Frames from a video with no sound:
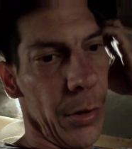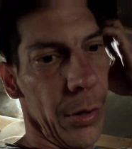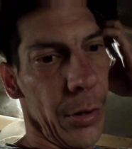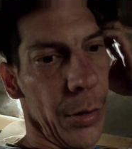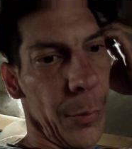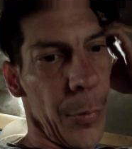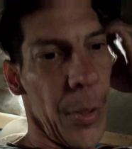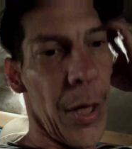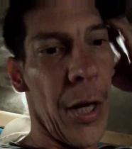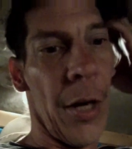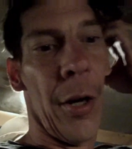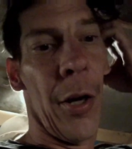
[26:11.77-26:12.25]

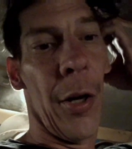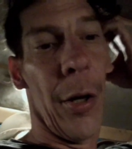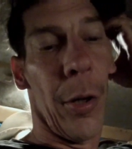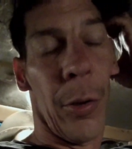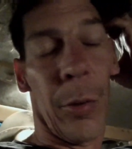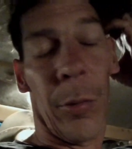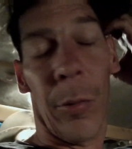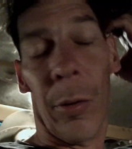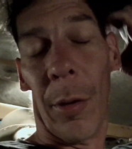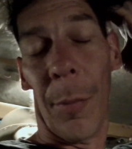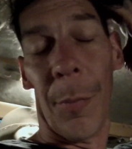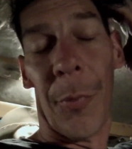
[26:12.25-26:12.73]
But I
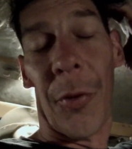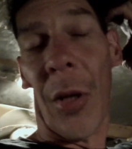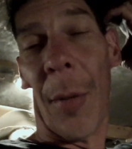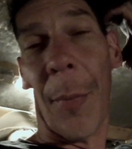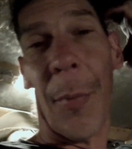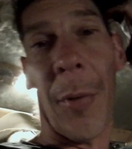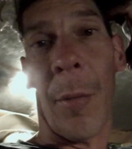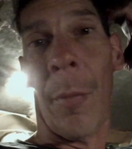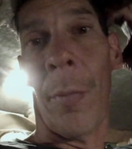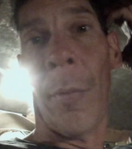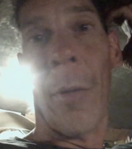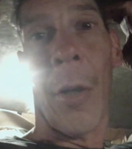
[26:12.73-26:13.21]
don't know,
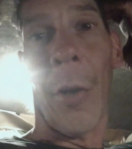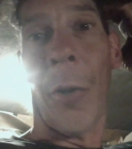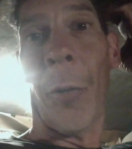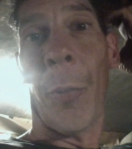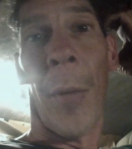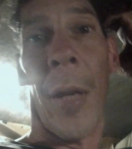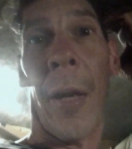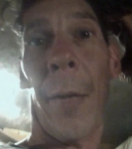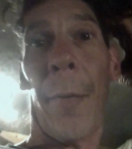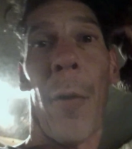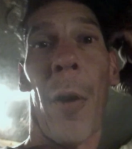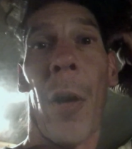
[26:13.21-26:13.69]
something else
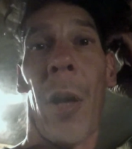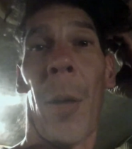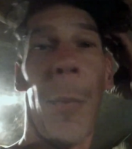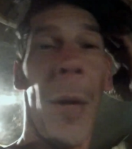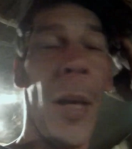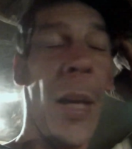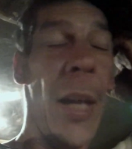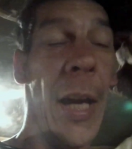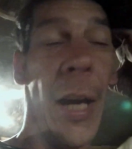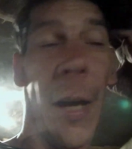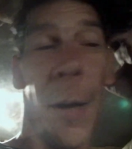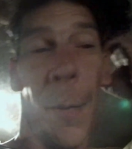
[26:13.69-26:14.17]
might fall in my
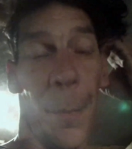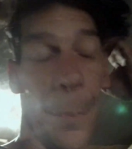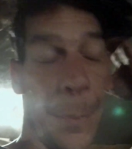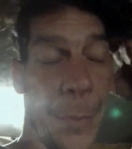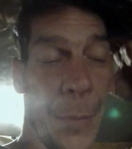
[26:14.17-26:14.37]
lap.